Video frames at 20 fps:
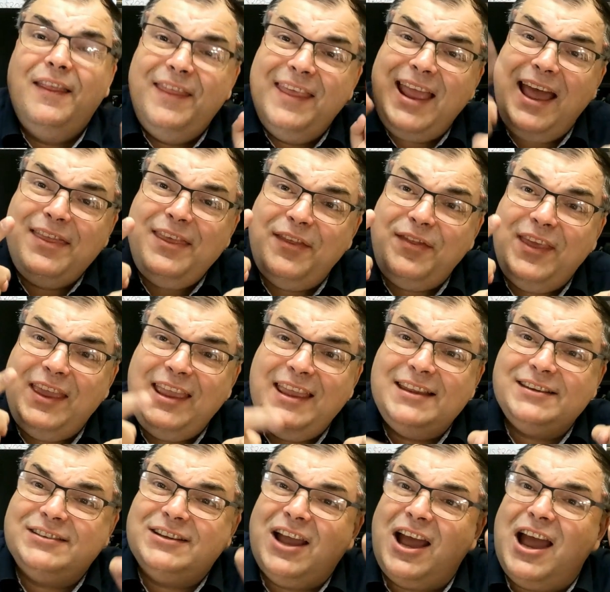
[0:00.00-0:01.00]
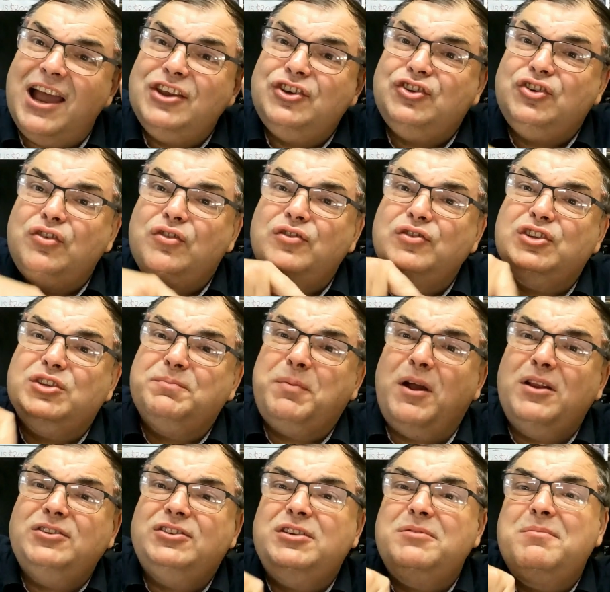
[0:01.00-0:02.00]
The other thing is, guys, you can
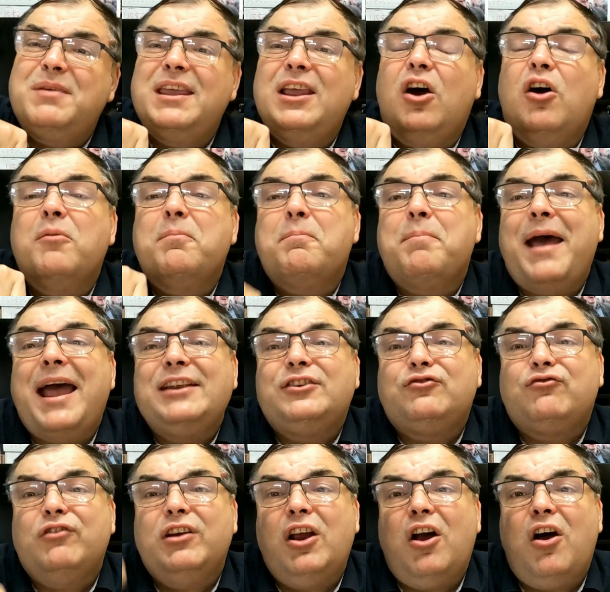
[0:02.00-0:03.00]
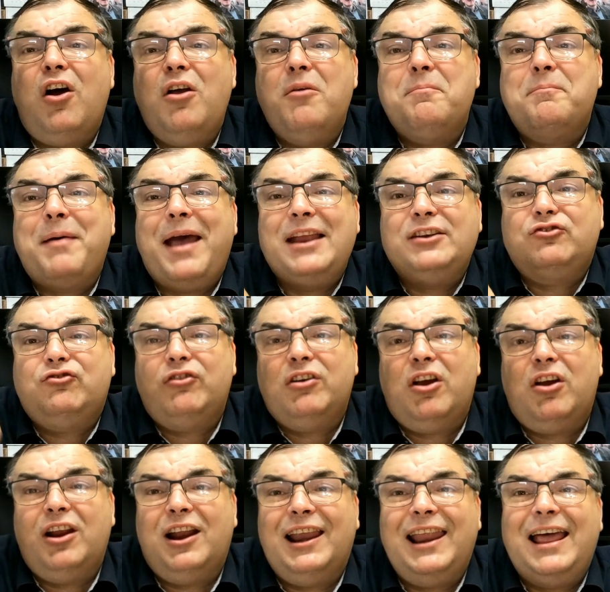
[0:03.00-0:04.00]
sponsor me on Patreon.
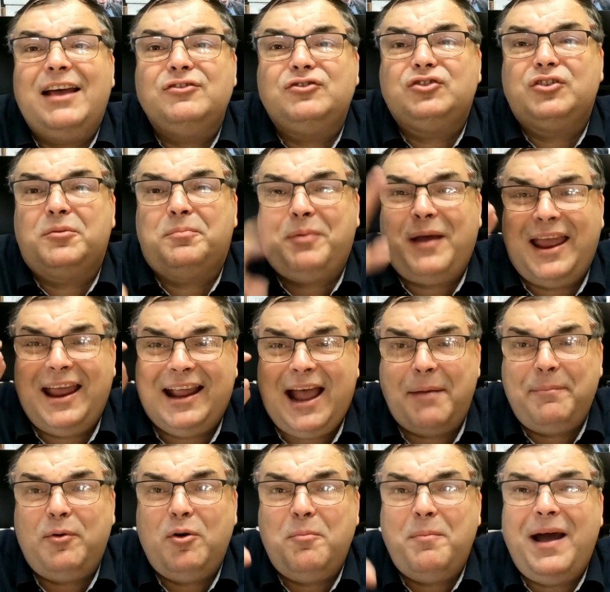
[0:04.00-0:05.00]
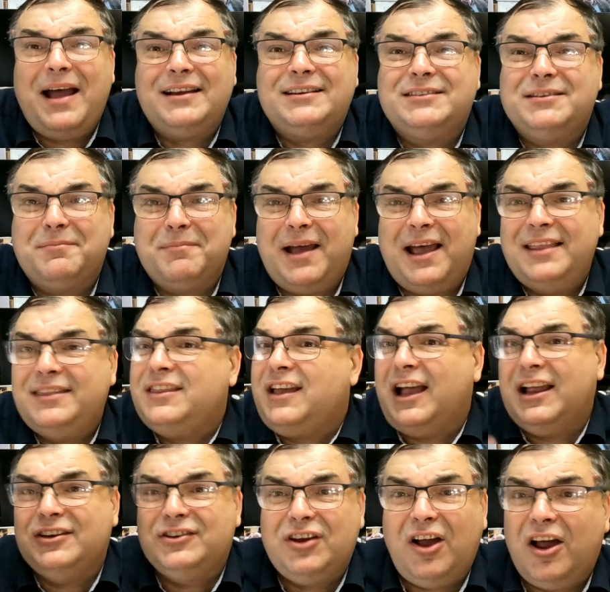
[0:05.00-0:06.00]
Patreon allows you to pay a couple bucks a month,
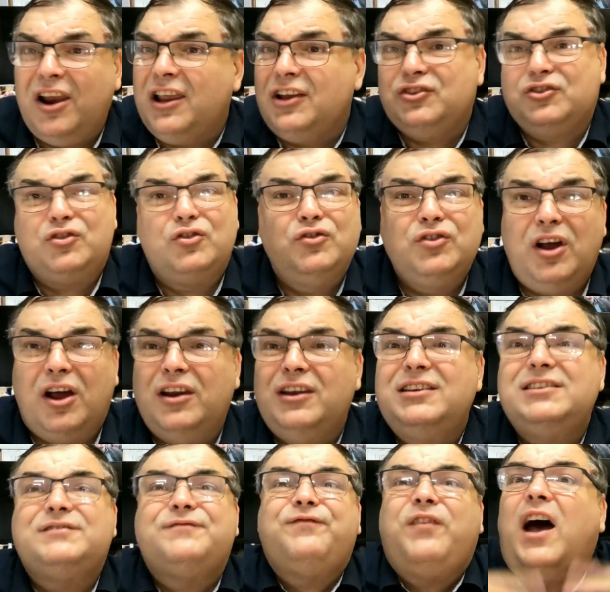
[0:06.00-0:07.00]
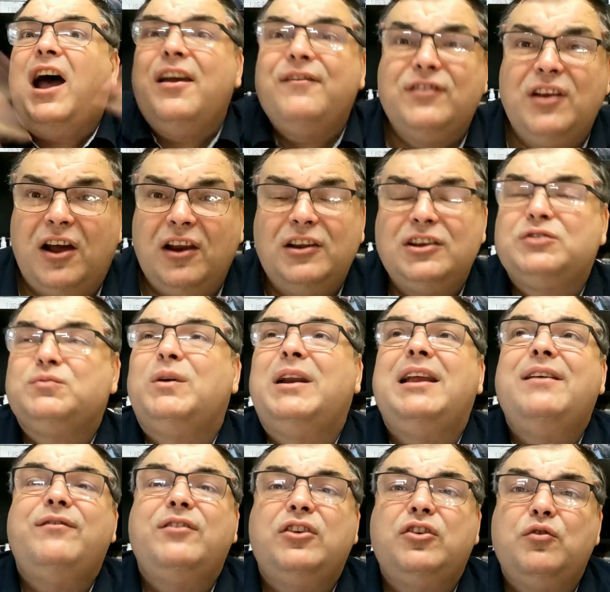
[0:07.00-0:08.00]
a dollar, two dollars, five dollars,
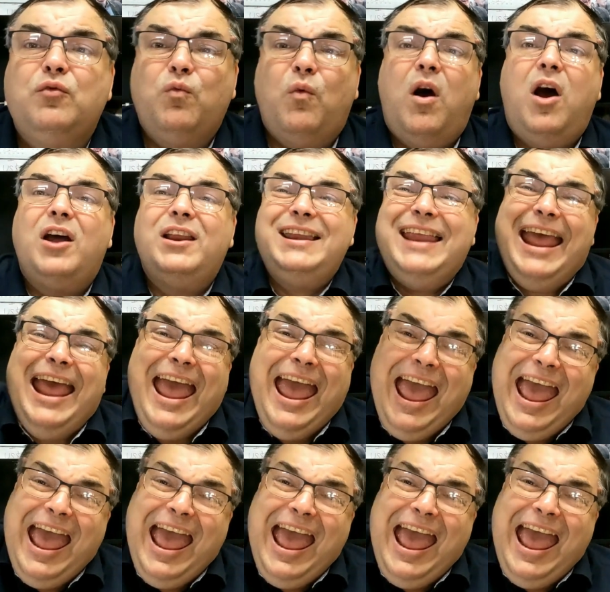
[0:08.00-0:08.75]
whatever you want.